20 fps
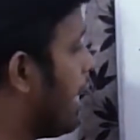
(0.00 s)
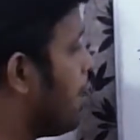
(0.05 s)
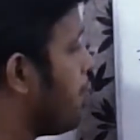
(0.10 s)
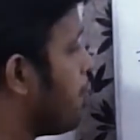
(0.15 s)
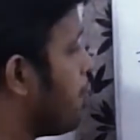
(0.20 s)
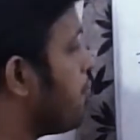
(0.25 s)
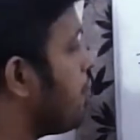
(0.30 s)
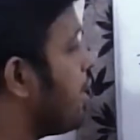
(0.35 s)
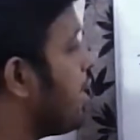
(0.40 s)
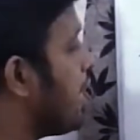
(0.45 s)

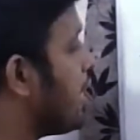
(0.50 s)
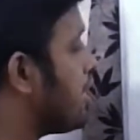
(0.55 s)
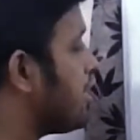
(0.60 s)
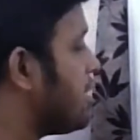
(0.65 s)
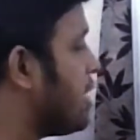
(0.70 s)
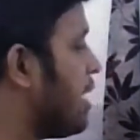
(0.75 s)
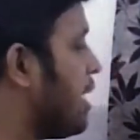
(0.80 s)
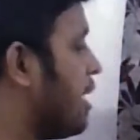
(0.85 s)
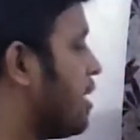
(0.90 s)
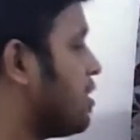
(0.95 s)
f
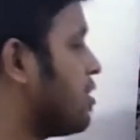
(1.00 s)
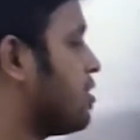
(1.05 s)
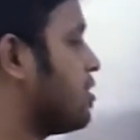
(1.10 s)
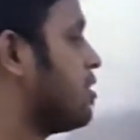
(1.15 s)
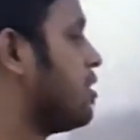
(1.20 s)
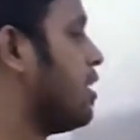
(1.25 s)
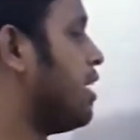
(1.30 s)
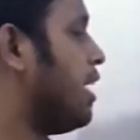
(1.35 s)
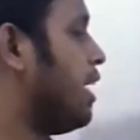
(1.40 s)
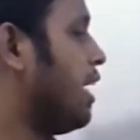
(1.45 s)
dash
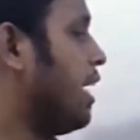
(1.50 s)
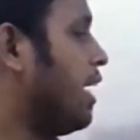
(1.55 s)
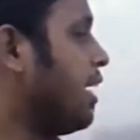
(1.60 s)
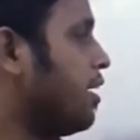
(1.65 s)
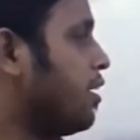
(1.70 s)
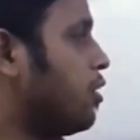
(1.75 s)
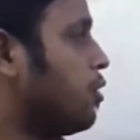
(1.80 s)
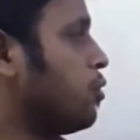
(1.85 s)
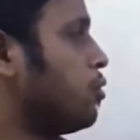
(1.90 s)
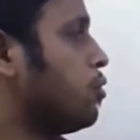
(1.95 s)
x
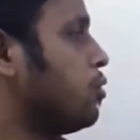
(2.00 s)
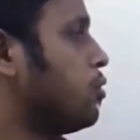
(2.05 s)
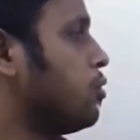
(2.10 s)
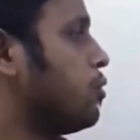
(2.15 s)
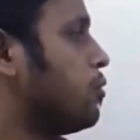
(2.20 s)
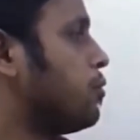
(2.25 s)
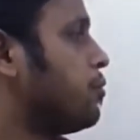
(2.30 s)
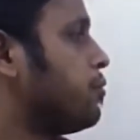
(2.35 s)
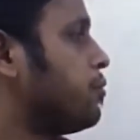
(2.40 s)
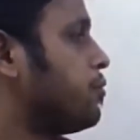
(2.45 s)

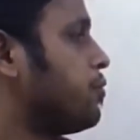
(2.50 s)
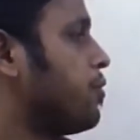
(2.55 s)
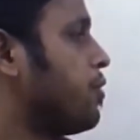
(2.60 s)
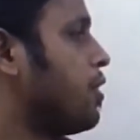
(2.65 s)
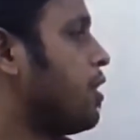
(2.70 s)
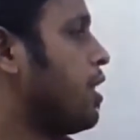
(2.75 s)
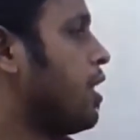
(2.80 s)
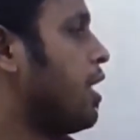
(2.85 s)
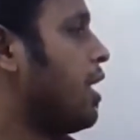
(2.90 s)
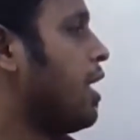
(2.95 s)
into
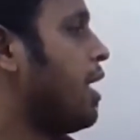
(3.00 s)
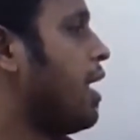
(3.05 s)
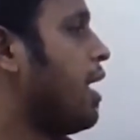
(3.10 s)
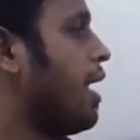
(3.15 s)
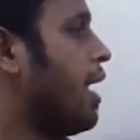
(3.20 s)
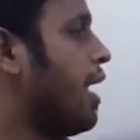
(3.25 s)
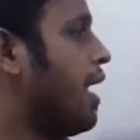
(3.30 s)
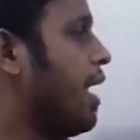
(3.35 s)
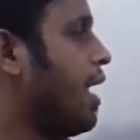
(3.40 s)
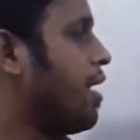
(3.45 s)

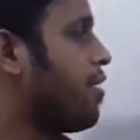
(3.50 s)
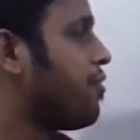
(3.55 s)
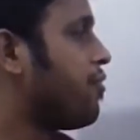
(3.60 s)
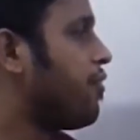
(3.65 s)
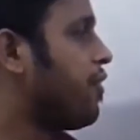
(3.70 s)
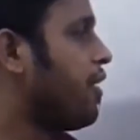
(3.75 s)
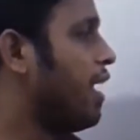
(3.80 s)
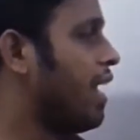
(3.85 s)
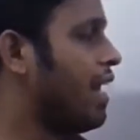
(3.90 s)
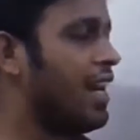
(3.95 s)

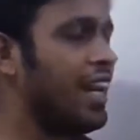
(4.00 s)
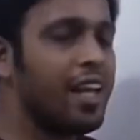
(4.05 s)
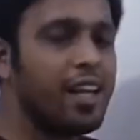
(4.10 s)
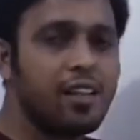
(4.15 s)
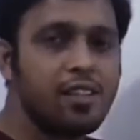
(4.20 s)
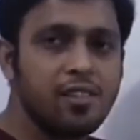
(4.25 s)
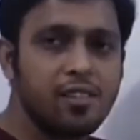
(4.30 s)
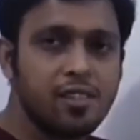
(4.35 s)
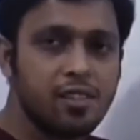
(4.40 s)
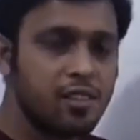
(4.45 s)
f
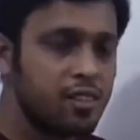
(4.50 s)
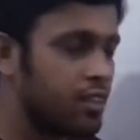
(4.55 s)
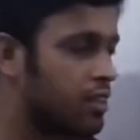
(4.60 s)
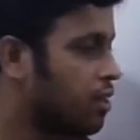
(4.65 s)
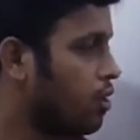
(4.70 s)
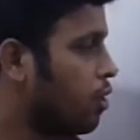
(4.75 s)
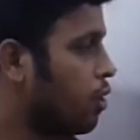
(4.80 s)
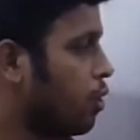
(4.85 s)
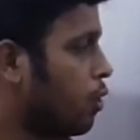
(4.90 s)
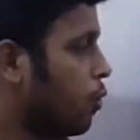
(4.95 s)
nx.
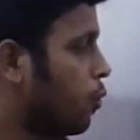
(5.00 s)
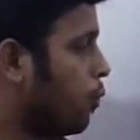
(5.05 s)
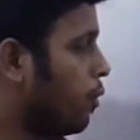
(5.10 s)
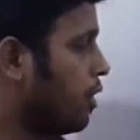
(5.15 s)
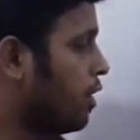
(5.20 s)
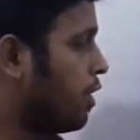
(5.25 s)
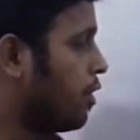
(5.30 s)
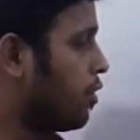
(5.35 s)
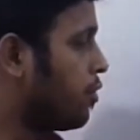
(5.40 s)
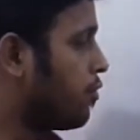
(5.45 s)
We
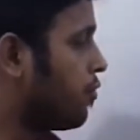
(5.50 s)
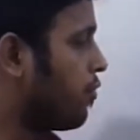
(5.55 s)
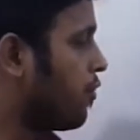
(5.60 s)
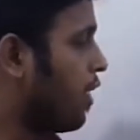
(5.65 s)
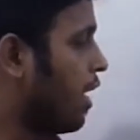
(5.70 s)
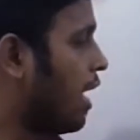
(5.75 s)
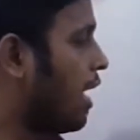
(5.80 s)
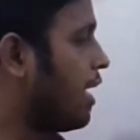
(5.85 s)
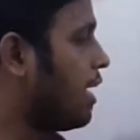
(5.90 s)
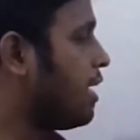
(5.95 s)
need to
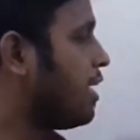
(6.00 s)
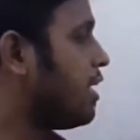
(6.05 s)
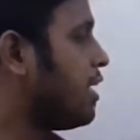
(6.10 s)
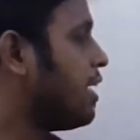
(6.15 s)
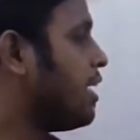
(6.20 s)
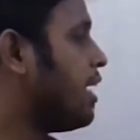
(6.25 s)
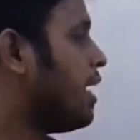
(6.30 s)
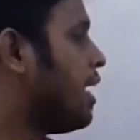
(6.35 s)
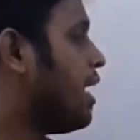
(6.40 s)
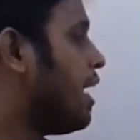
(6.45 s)

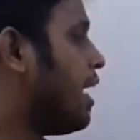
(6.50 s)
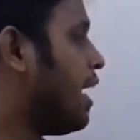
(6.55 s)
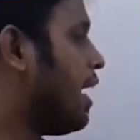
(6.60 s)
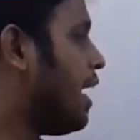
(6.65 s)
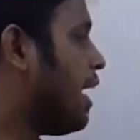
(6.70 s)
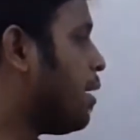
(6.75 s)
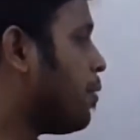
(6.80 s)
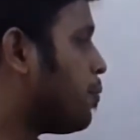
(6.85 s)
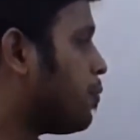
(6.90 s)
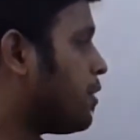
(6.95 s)
find
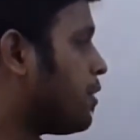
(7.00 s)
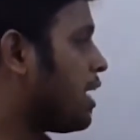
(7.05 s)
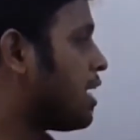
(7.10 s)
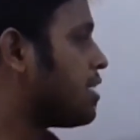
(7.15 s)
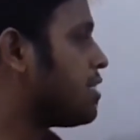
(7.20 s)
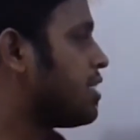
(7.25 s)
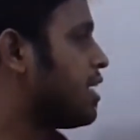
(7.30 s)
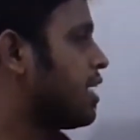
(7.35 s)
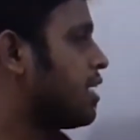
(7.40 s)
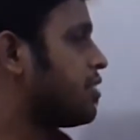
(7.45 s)
f
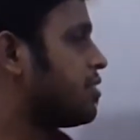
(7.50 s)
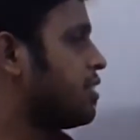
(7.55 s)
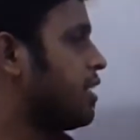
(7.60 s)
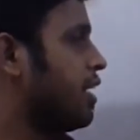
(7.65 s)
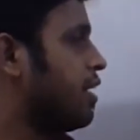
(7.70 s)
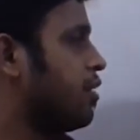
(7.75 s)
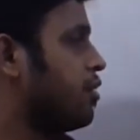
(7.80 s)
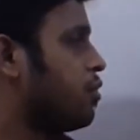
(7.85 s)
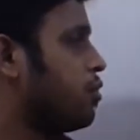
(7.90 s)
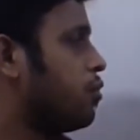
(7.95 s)
dash x
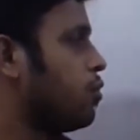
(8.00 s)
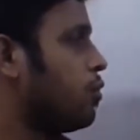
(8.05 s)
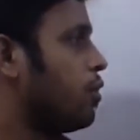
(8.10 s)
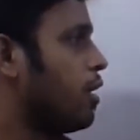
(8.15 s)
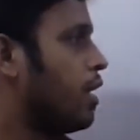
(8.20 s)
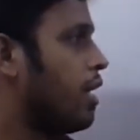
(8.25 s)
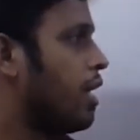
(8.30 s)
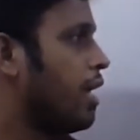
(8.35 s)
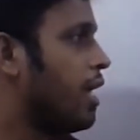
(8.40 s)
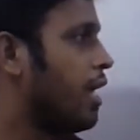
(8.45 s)

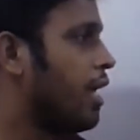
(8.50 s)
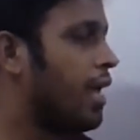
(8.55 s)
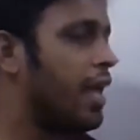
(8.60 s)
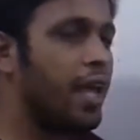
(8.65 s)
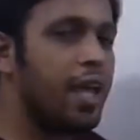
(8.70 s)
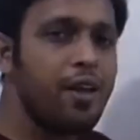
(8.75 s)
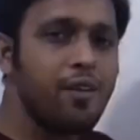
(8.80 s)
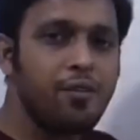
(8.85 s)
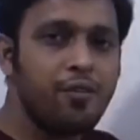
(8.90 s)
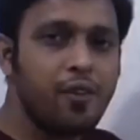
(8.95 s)
into
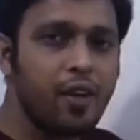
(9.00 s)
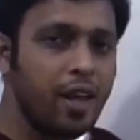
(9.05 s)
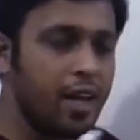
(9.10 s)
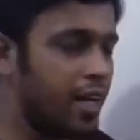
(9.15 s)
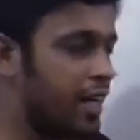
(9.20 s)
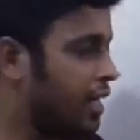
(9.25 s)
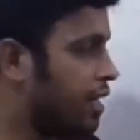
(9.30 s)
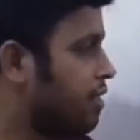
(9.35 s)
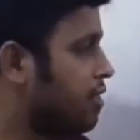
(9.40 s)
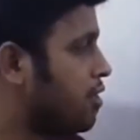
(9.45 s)
f
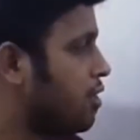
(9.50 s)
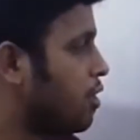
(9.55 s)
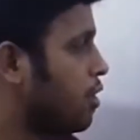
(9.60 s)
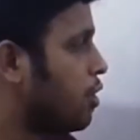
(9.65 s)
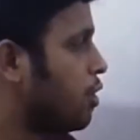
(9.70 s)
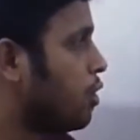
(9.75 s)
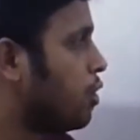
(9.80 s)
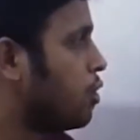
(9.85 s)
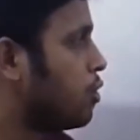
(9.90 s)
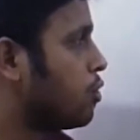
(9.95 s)
nx.
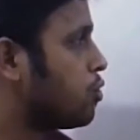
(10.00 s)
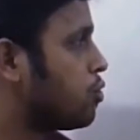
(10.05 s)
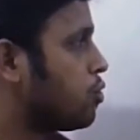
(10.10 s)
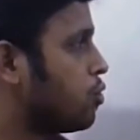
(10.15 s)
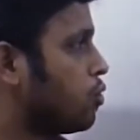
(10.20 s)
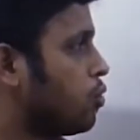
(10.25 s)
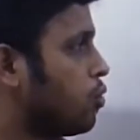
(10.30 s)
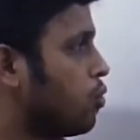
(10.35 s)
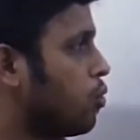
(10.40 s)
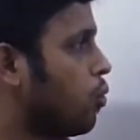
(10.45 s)

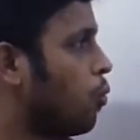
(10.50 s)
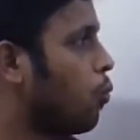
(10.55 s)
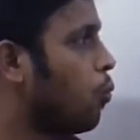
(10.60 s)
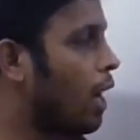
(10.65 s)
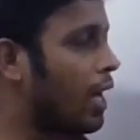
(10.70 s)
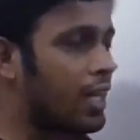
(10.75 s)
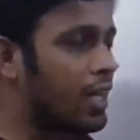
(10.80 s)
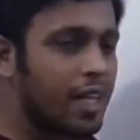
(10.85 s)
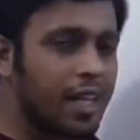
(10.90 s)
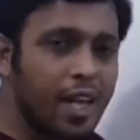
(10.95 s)
So
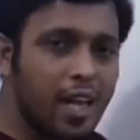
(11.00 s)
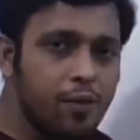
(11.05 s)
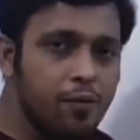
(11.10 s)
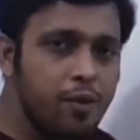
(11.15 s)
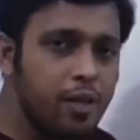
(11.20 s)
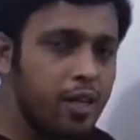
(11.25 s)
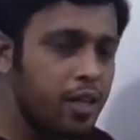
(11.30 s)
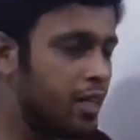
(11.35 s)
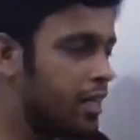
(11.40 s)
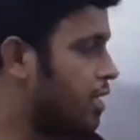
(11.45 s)
what
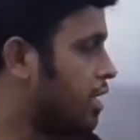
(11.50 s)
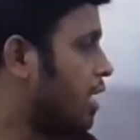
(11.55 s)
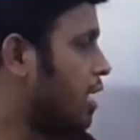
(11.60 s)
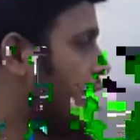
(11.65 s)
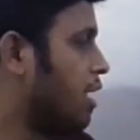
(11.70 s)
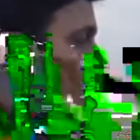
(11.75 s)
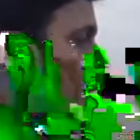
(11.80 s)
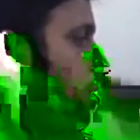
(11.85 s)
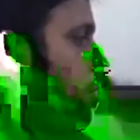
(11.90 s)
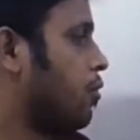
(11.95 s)
can be
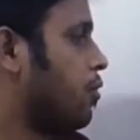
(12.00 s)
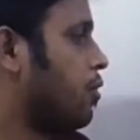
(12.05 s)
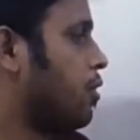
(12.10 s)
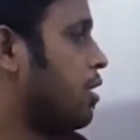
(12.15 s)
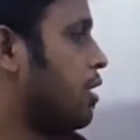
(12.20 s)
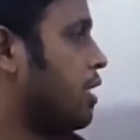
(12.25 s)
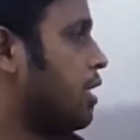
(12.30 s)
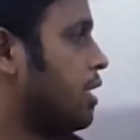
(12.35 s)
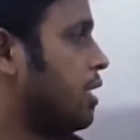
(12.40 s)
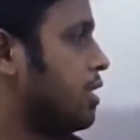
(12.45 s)
written now?
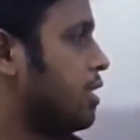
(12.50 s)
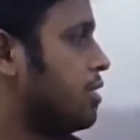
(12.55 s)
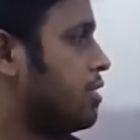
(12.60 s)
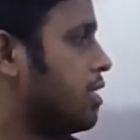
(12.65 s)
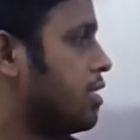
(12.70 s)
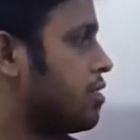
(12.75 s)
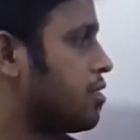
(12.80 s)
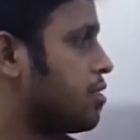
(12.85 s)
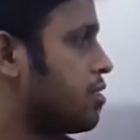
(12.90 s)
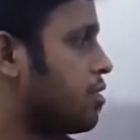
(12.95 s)

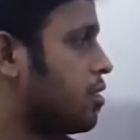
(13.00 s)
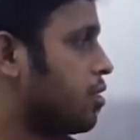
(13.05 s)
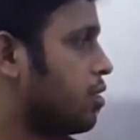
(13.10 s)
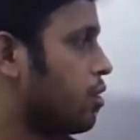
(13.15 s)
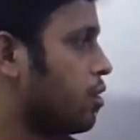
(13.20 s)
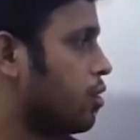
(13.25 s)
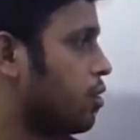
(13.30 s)
Just